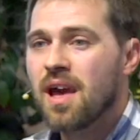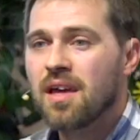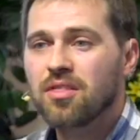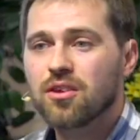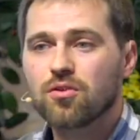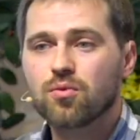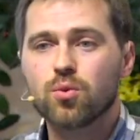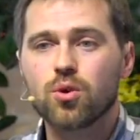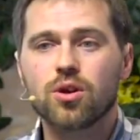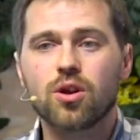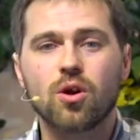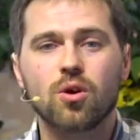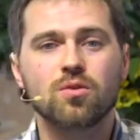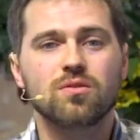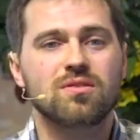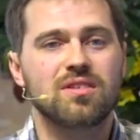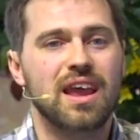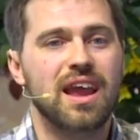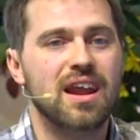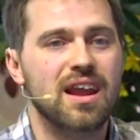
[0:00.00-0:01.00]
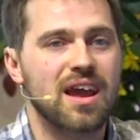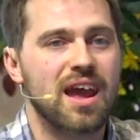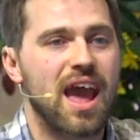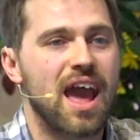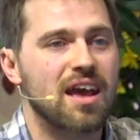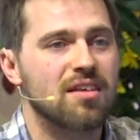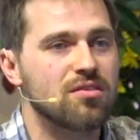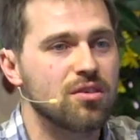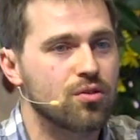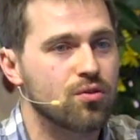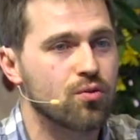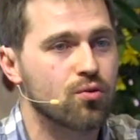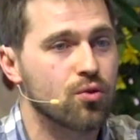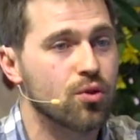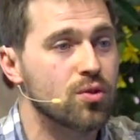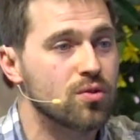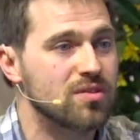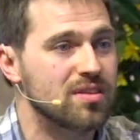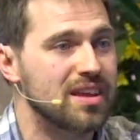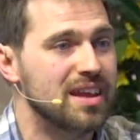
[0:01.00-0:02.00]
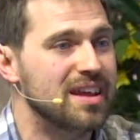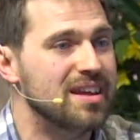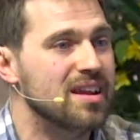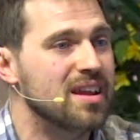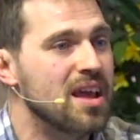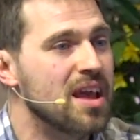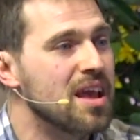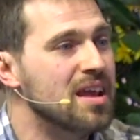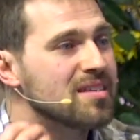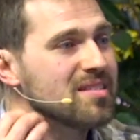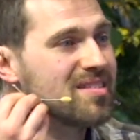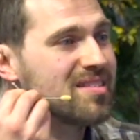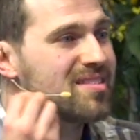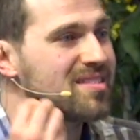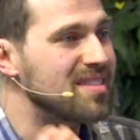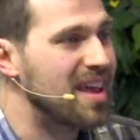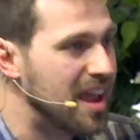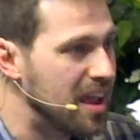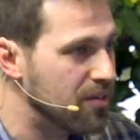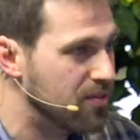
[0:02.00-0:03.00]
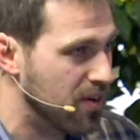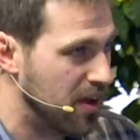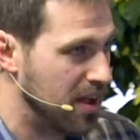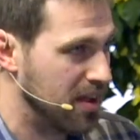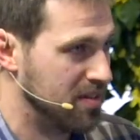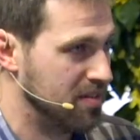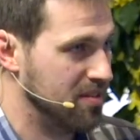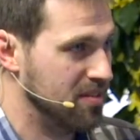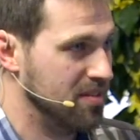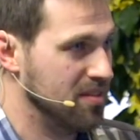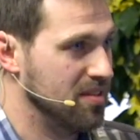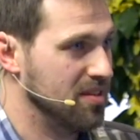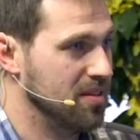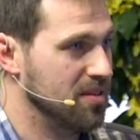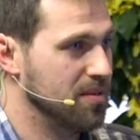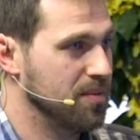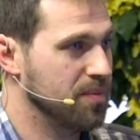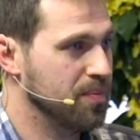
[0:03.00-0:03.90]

And this word Hosanna has its roots in save us.